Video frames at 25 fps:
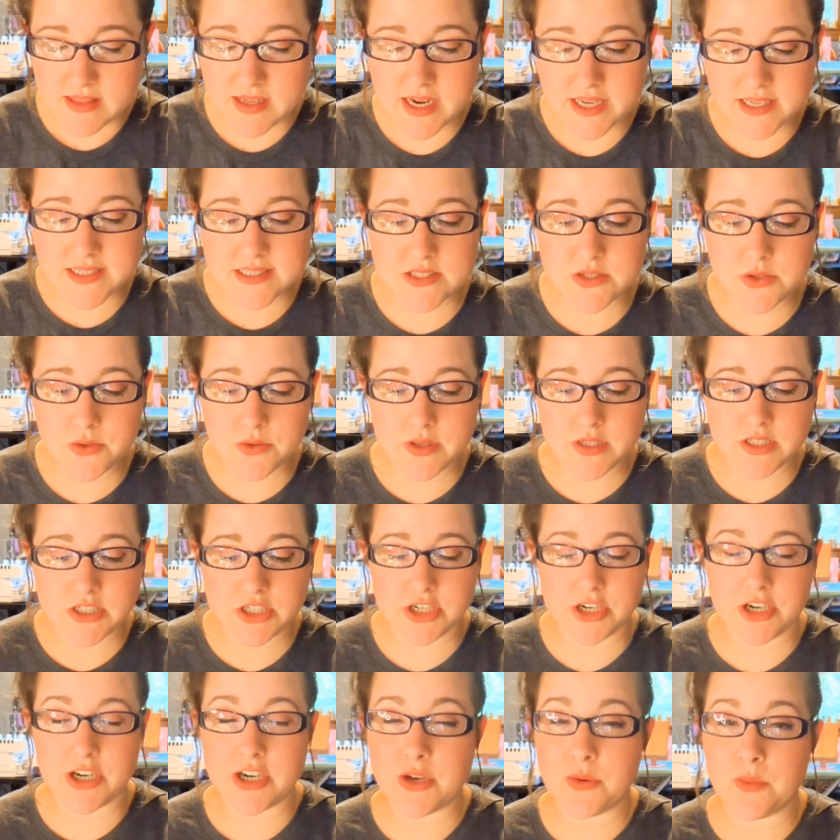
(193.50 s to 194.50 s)
The next tool that
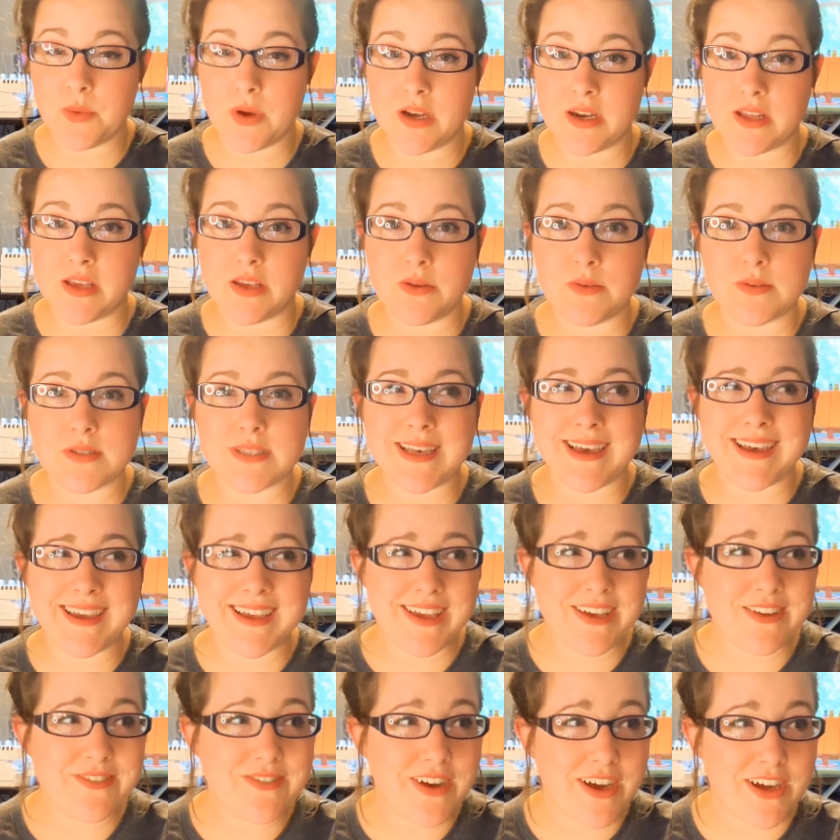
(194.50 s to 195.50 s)
you're going to want to use,
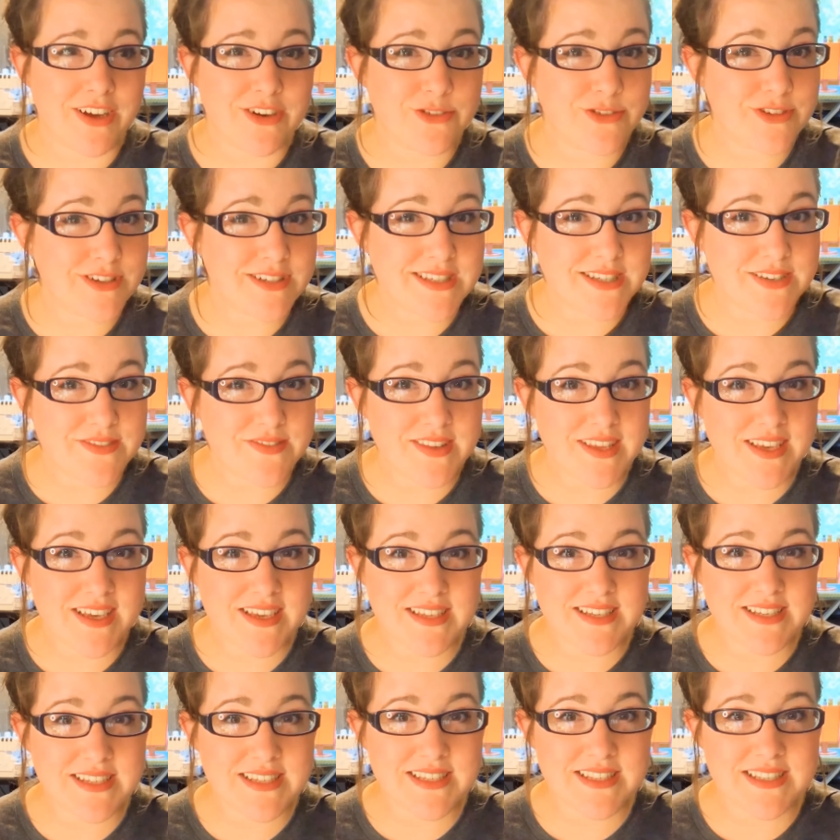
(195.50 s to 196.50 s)
I have hundreds of
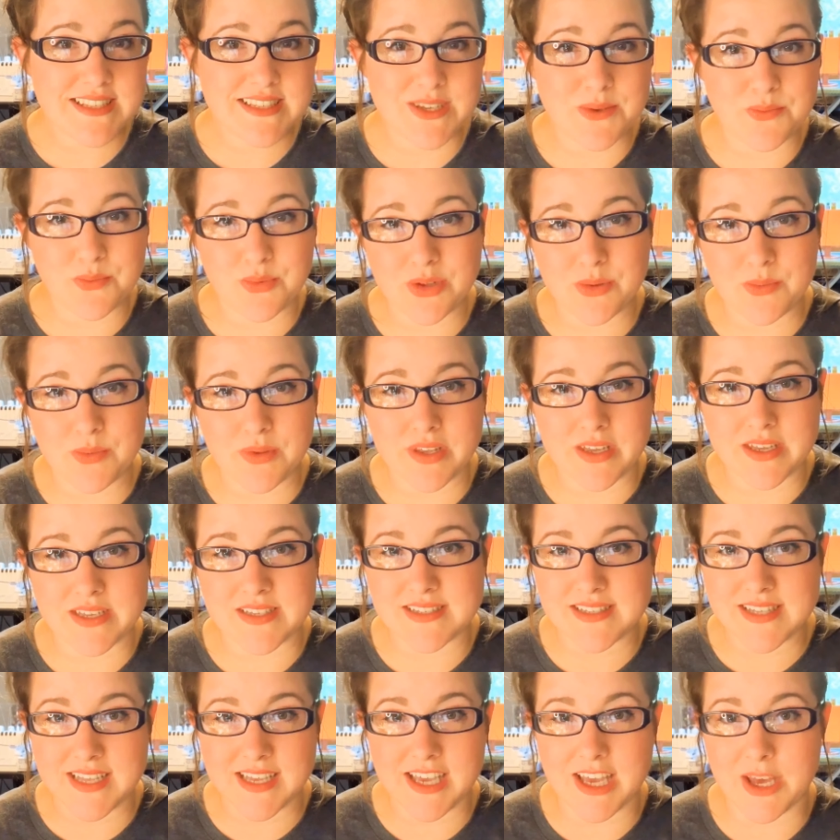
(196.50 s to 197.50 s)
these simply
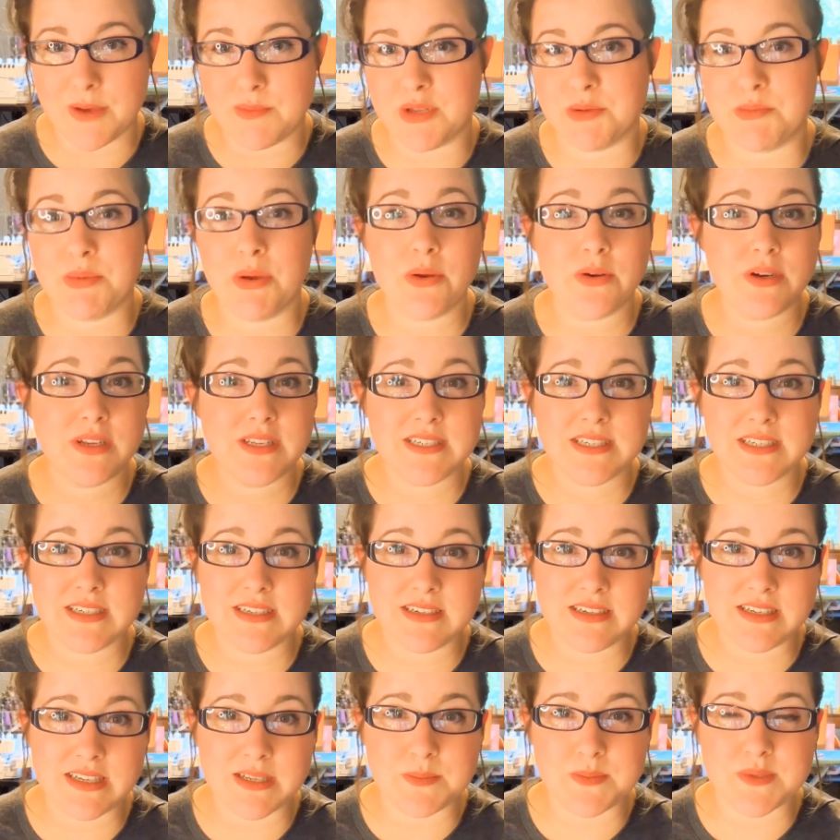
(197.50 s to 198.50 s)
because they come in
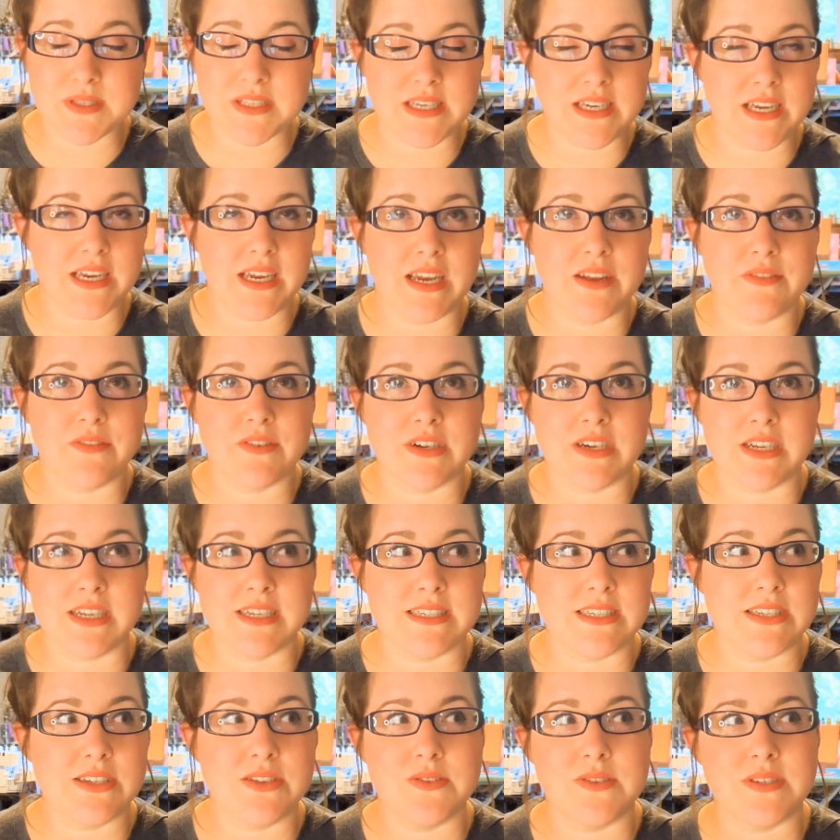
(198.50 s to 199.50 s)
ponytail clips and I never
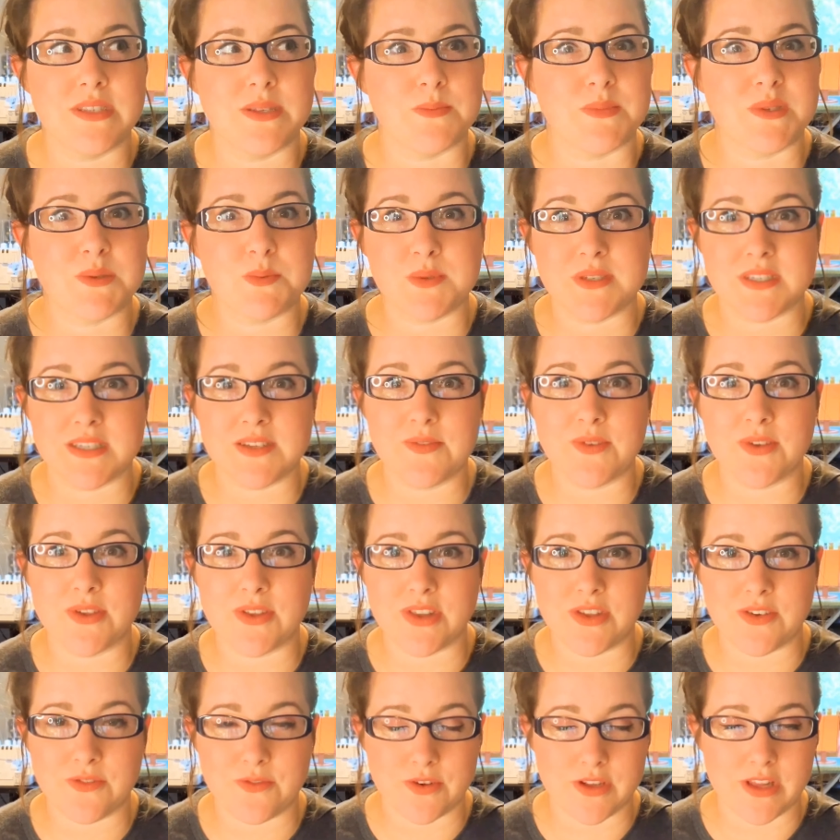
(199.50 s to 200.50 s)
need to use them
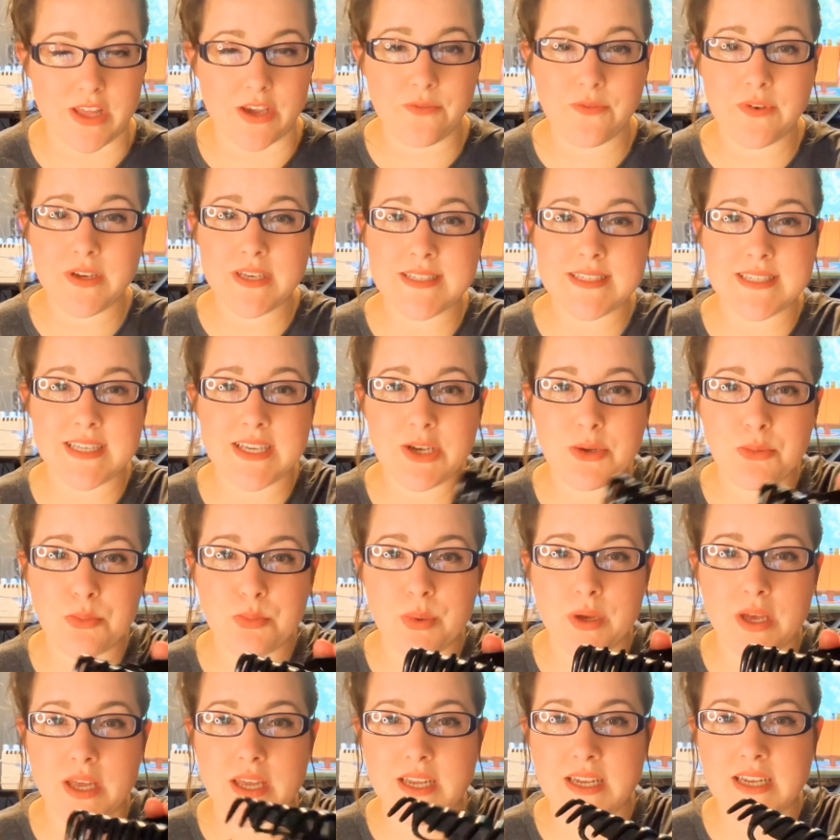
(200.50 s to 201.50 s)
specifically for that reason,
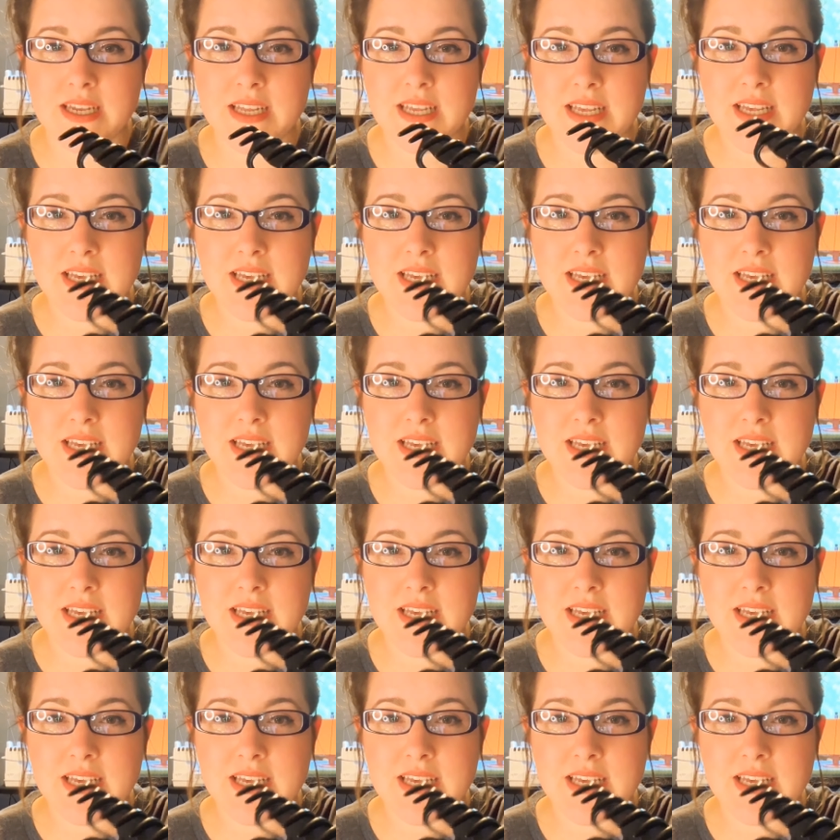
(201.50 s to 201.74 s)
but